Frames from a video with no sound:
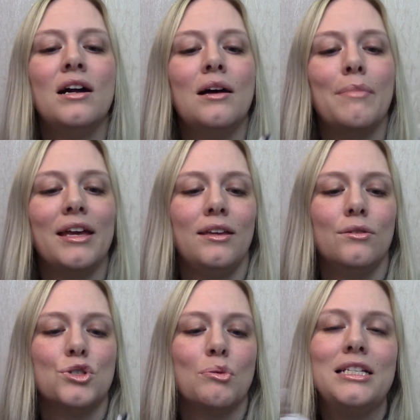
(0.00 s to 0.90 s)
make
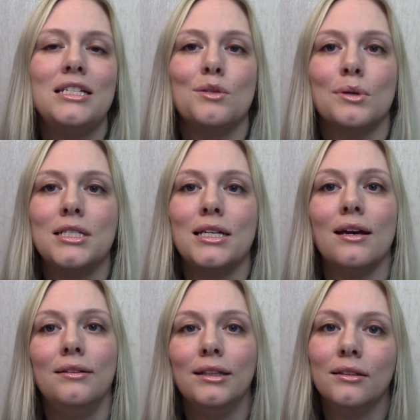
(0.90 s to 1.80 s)
your 2020
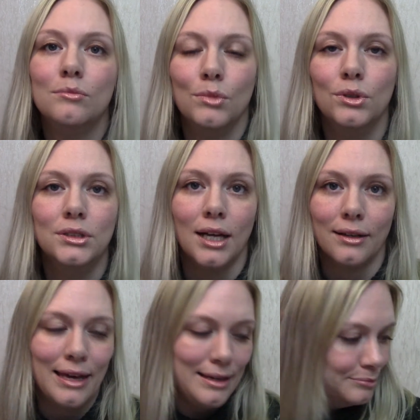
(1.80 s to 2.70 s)
a little more lucky."